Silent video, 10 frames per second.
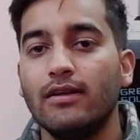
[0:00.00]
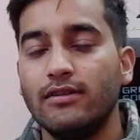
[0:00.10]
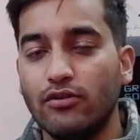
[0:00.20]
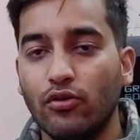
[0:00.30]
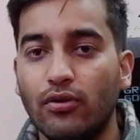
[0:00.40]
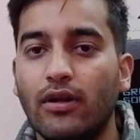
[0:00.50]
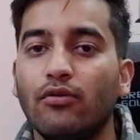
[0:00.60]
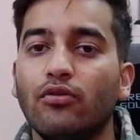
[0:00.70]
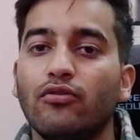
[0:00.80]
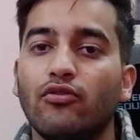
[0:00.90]
Just note
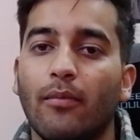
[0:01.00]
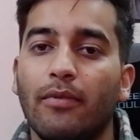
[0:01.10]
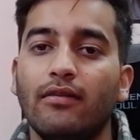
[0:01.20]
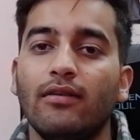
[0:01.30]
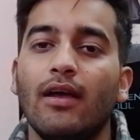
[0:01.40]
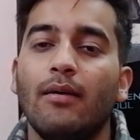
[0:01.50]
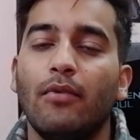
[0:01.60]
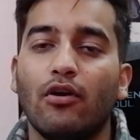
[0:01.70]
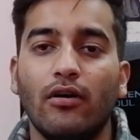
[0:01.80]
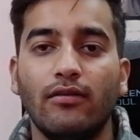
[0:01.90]
down those topics,
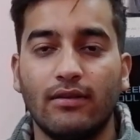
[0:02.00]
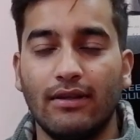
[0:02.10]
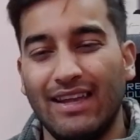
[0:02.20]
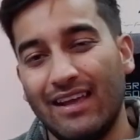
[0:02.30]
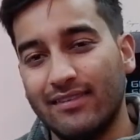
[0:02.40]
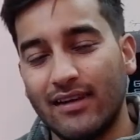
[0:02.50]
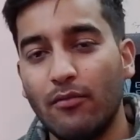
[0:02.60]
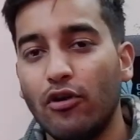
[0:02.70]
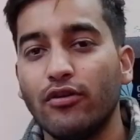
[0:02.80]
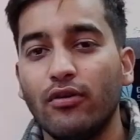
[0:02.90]
because next
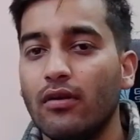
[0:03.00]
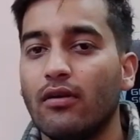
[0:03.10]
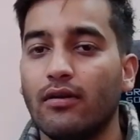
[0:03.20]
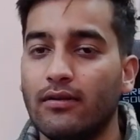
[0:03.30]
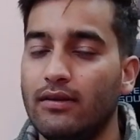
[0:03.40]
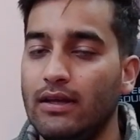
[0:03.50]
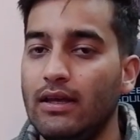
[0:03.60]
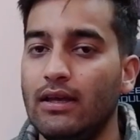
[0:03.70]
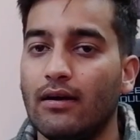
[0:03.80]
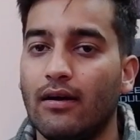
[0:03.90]
time also you're gonna
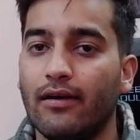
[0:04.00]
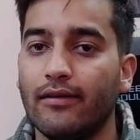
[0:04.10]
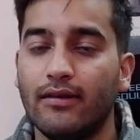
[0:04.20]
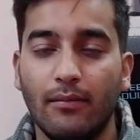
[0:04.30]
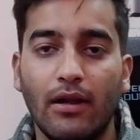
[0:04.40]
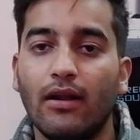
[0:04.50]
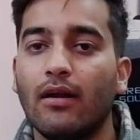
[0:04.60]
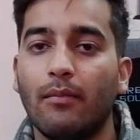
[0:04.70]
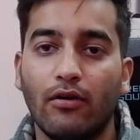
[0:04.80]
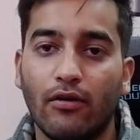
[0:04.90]
see similar
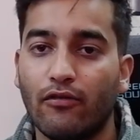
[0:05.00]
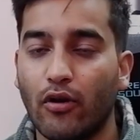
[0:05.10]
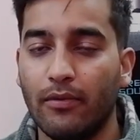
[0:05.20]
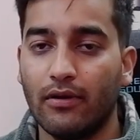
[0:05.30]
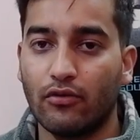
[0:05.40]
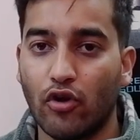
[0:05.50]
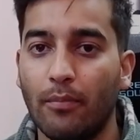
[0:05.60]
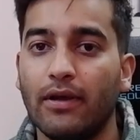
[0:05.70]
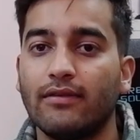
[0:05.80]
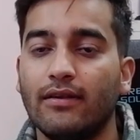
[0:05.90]
amount of
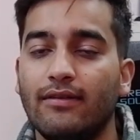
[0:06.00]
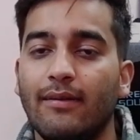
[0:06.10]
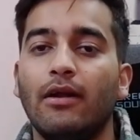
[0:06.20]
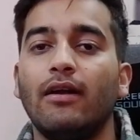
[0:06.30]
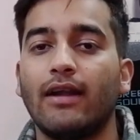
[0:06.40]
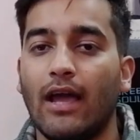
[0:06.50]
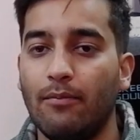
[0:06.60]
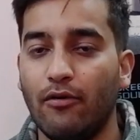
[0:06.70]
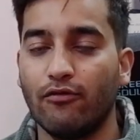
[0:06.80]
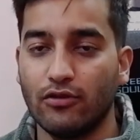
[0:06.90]
topics and similar
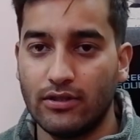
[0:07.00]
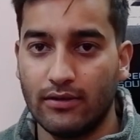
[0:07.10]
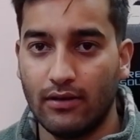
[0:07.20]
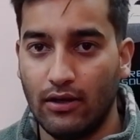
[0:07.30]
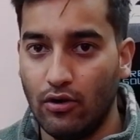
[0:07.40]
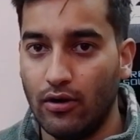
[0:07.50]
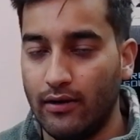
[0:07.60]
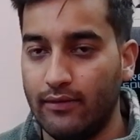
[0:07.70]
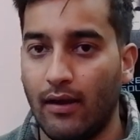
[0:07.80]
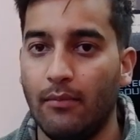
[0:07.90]
type of questions in your
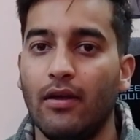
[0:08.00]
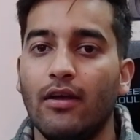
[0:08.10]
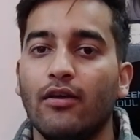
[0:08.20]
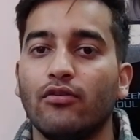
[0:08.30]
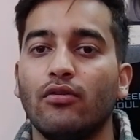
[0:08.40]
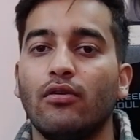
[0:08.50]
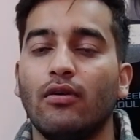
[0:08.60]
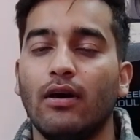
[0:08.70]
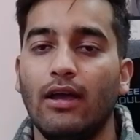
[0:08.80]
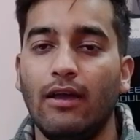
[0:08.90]
exam.
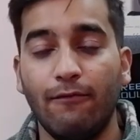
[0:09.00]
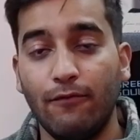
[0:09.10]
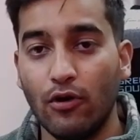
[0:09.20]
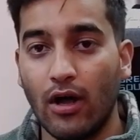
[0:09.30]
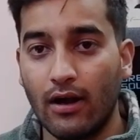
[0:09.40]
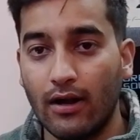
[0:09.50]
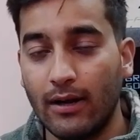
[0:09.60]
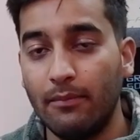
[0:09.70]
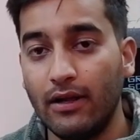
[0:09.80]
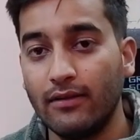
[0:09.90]
So if you are
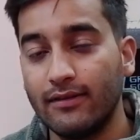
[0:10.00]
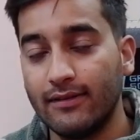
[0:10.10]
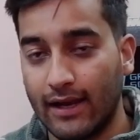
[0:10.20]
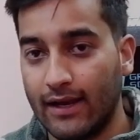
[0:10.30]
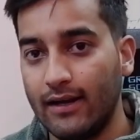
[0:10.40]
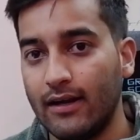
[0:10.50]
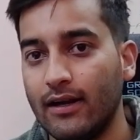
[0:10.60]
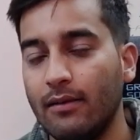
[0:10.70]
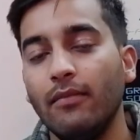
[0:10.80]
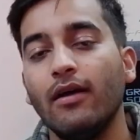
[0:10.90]
attempting the second
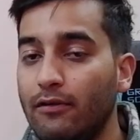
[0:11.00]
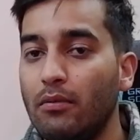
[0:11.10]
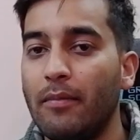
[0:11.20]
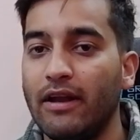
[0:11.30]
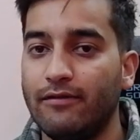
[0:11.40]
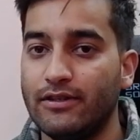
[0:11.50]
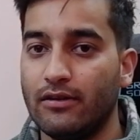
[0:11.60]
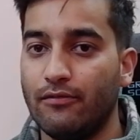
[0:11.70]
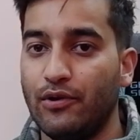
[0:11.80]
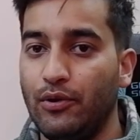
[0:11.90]
attempt, it will be
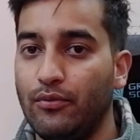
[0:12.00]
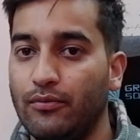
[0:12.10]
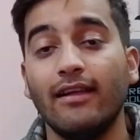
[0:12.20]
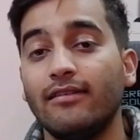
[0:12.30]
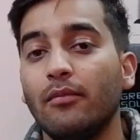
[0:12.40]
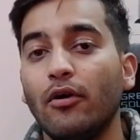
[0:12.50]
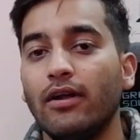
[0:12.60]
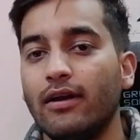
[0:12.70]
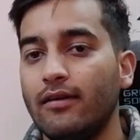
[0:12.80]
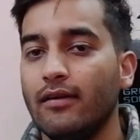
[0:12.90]
beneficial for you. And that's about
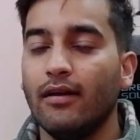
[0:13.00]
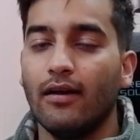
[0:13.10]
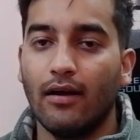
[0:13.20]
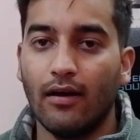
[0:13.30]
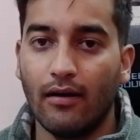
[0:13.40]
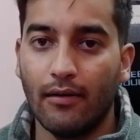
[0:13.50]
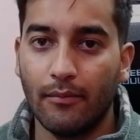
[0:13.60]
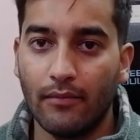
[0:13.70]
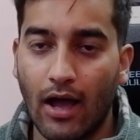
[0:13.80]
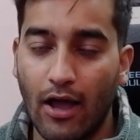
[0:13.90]
it.
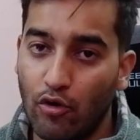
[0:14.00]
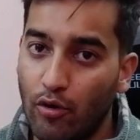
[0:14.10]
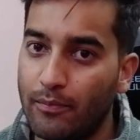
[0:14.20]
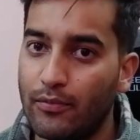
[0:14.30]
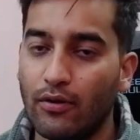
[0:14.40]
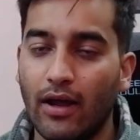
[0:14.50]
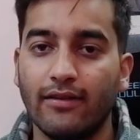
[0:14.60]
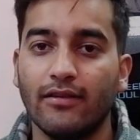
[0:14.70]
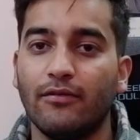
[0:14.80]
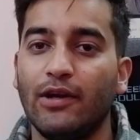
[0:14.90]
I hope you
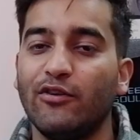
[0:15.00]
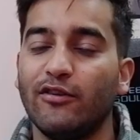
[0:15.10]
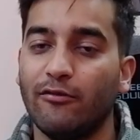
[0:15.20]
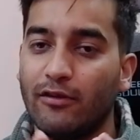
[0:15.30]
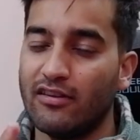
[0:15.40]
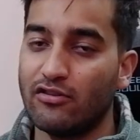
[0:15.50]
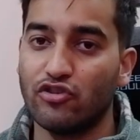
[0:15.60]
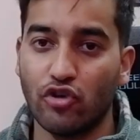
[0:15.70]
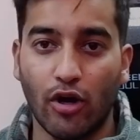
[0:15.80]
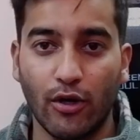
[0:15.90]
like this video. This was a
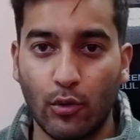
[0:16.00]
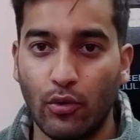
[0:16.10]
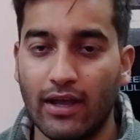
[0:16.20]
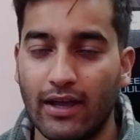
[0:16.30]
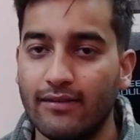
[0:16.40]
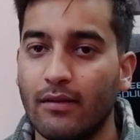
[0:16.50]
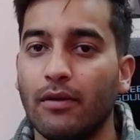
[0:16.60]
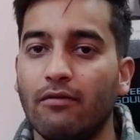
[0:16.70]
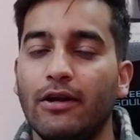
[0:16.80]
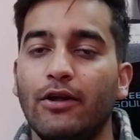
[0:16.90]
short, quick and
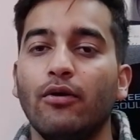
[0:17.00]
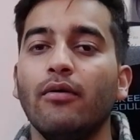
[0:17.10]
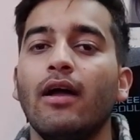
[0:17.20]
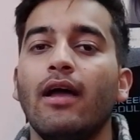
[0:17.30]
simple video.